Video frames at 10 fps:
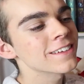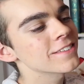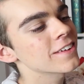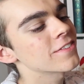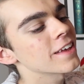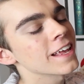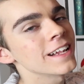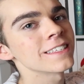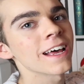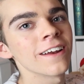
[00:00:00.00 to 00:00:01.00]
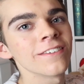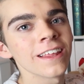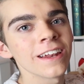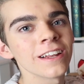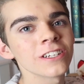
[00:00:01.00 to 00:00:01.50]
There's my fake inside with
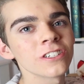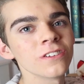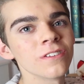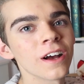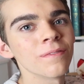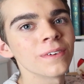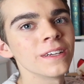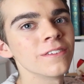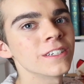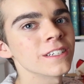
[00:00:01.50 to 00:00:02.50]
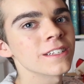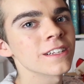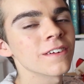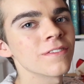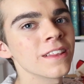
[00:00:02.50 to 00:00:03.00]
the shoe company, which is
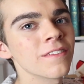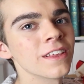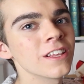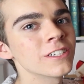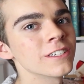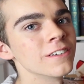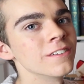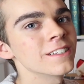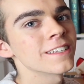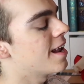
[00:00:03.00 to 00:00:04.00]
the company that made the shoes.